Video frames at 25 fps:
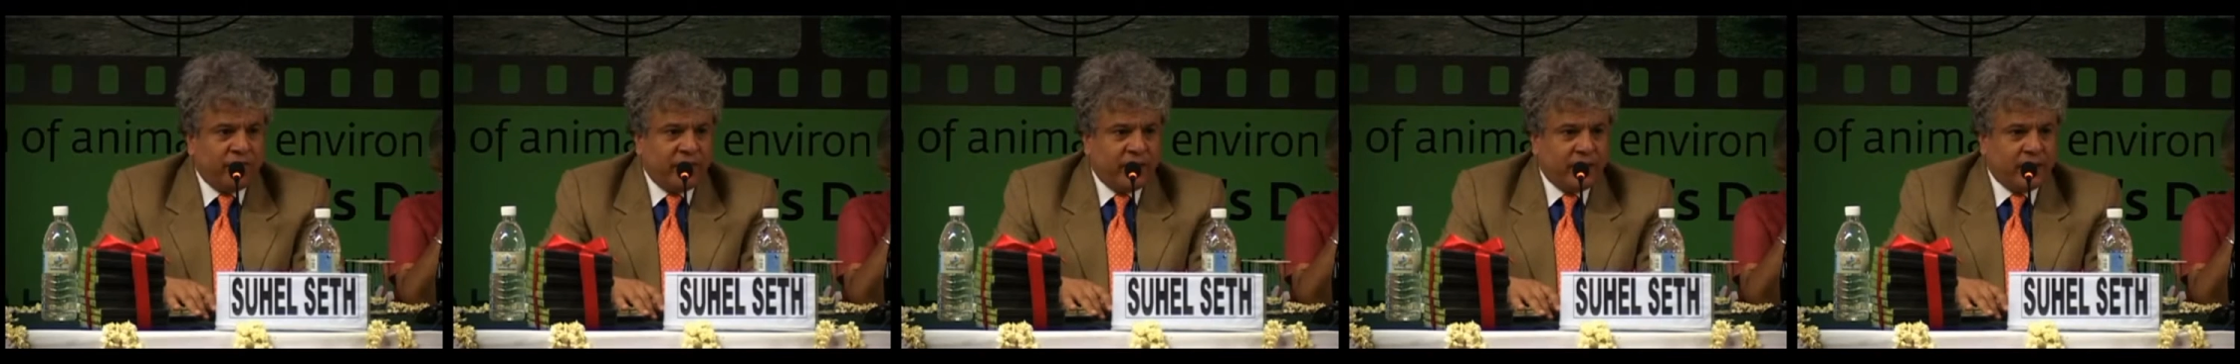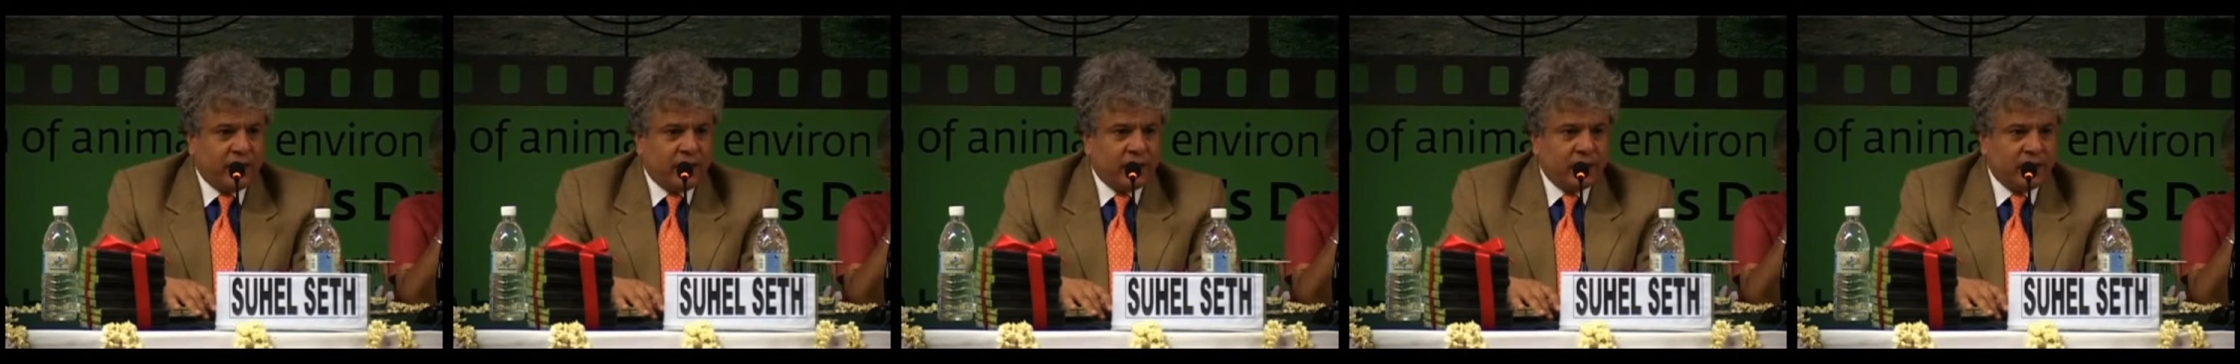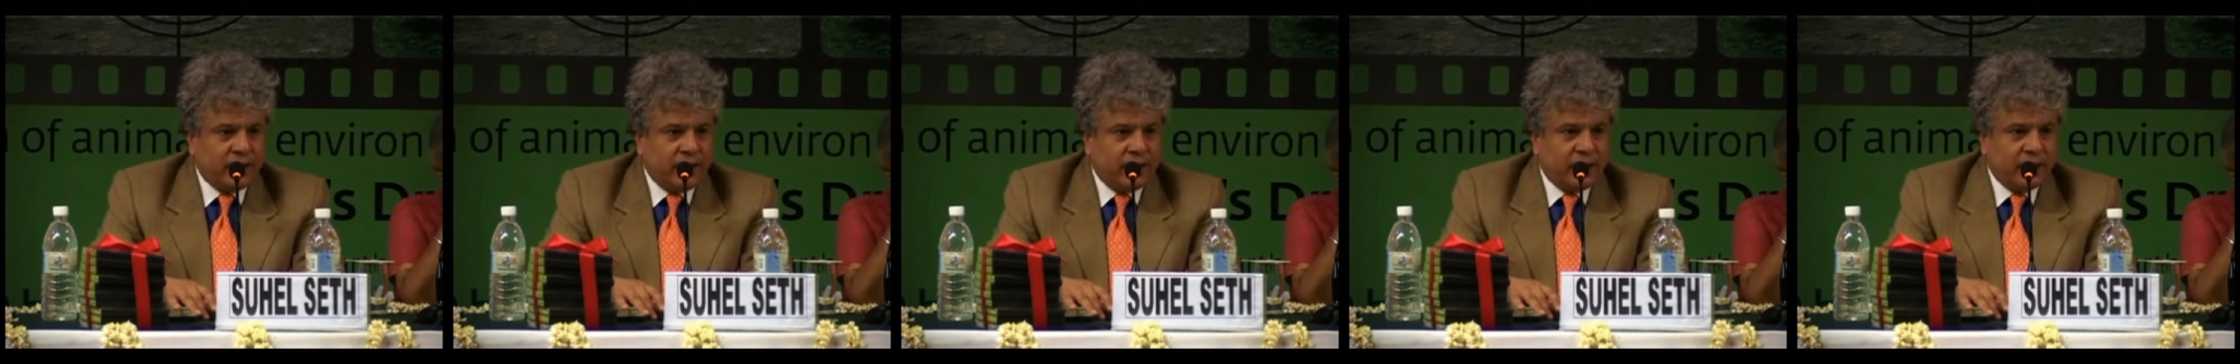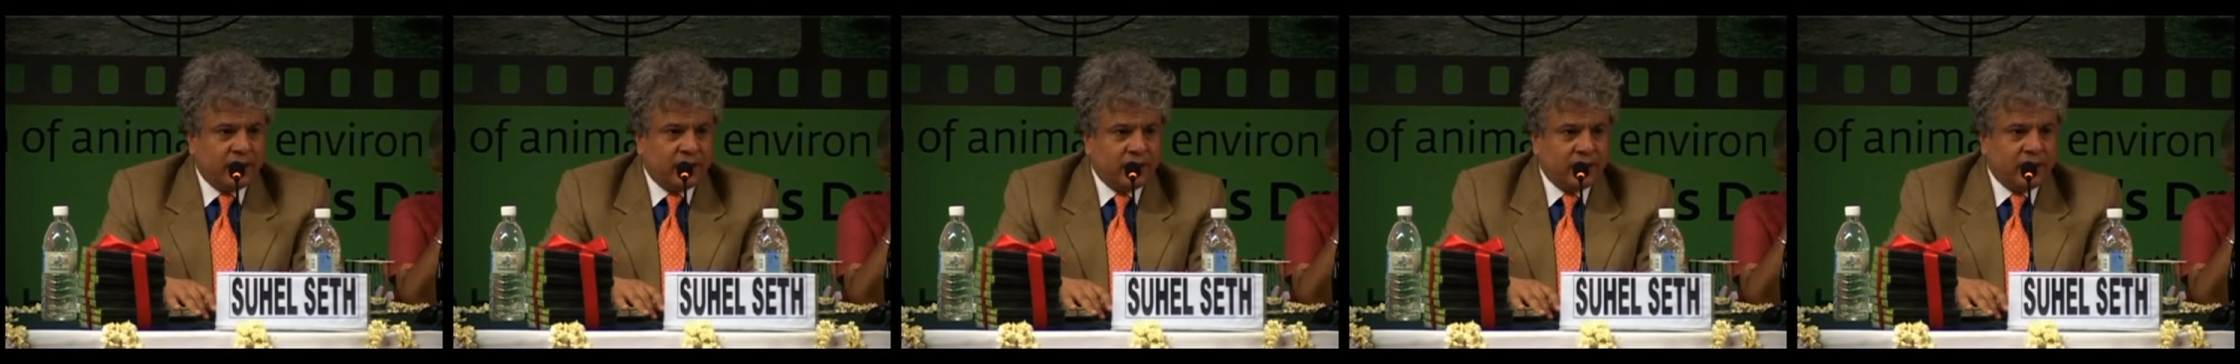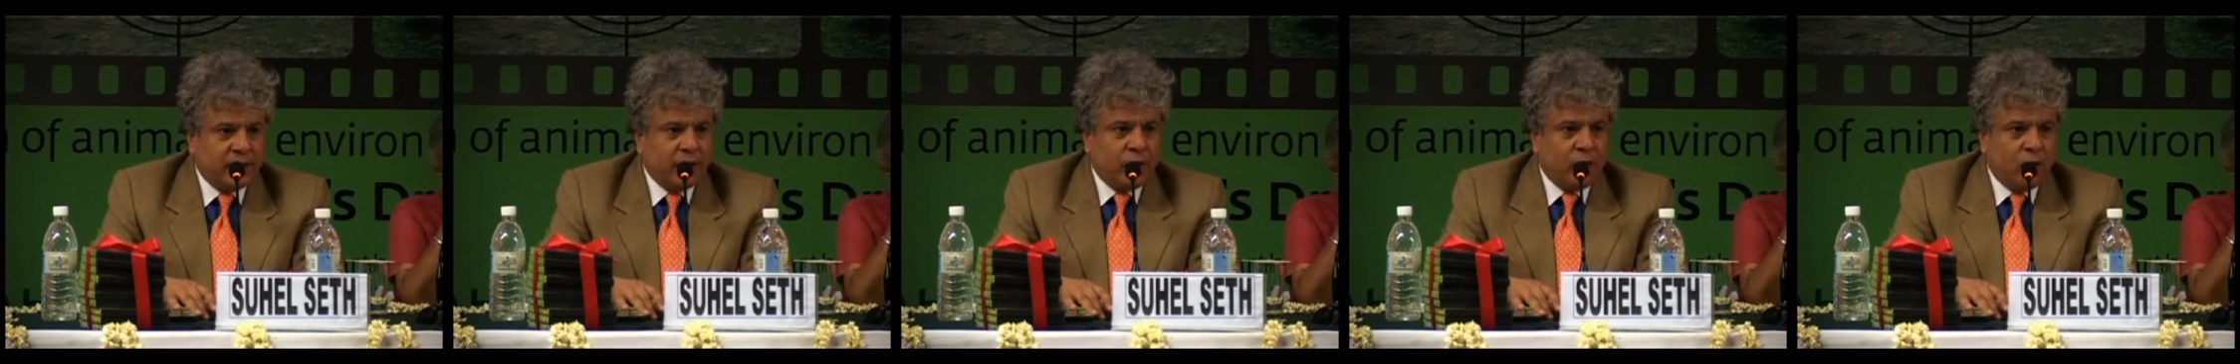vigor
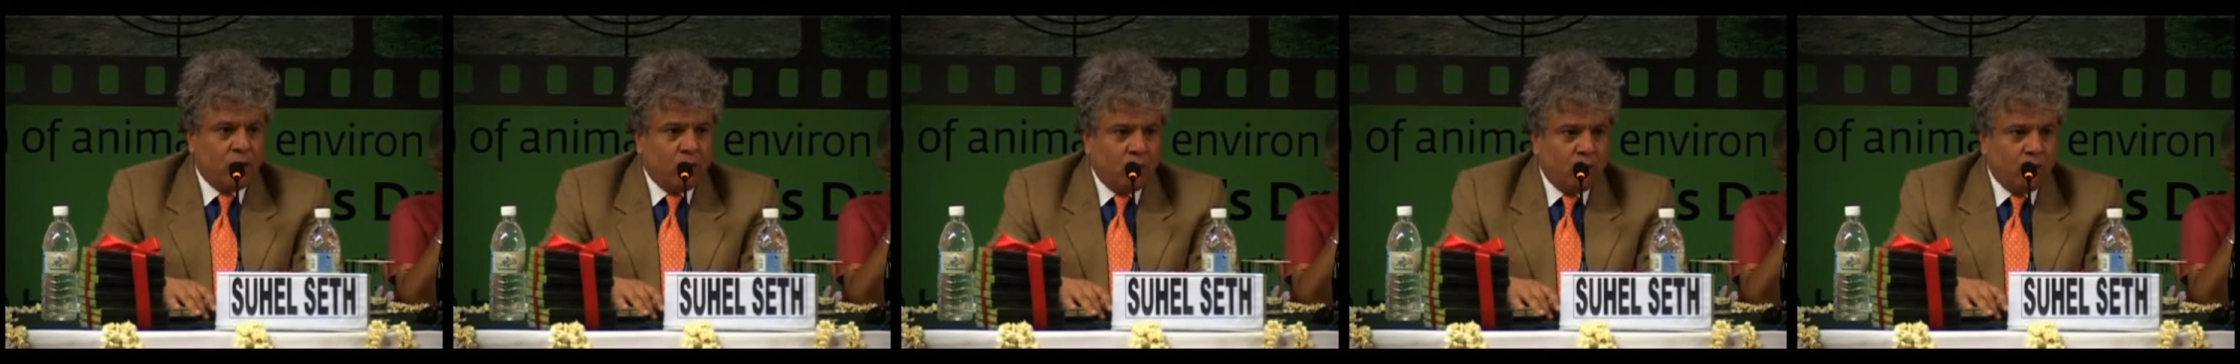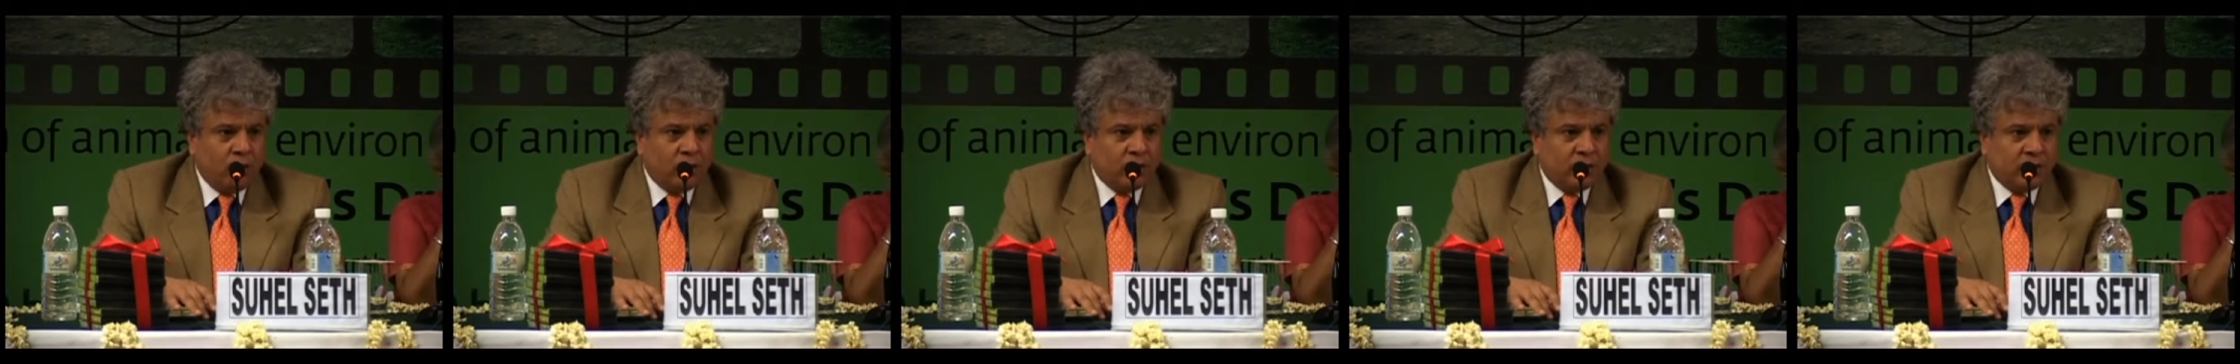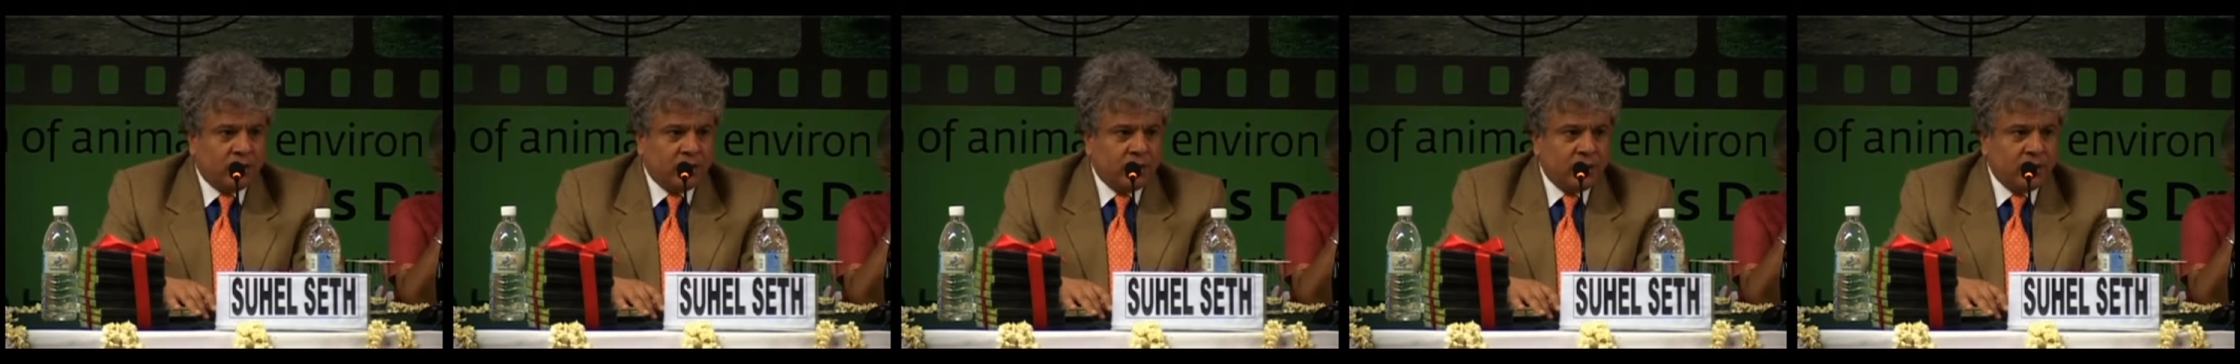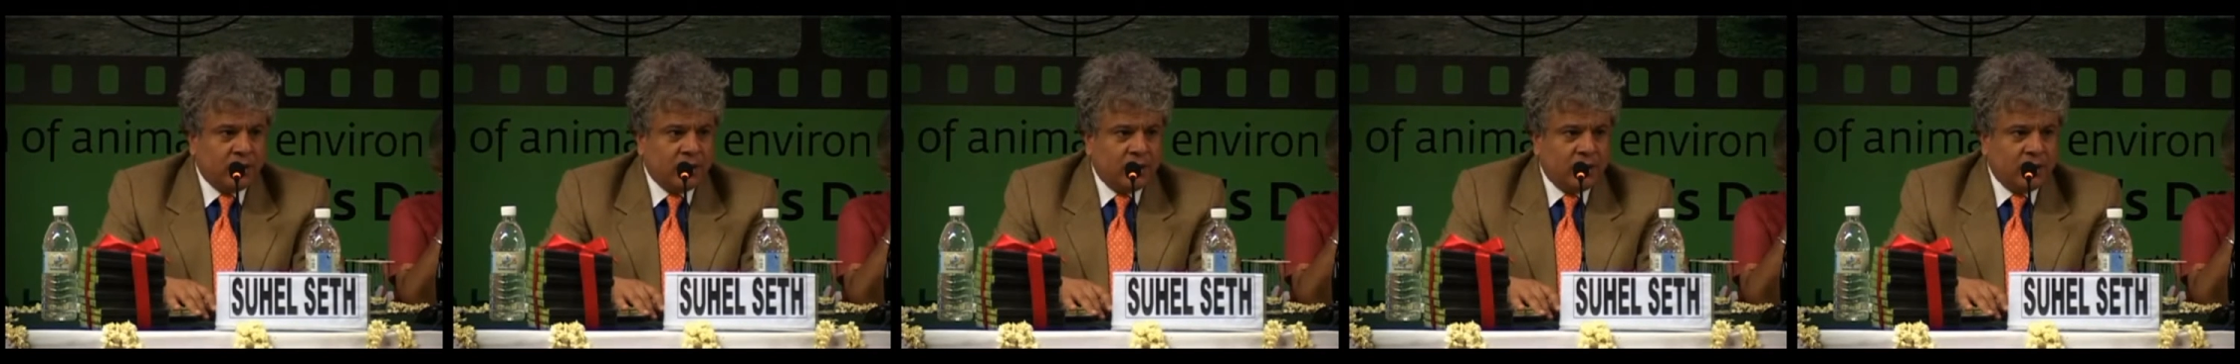than the old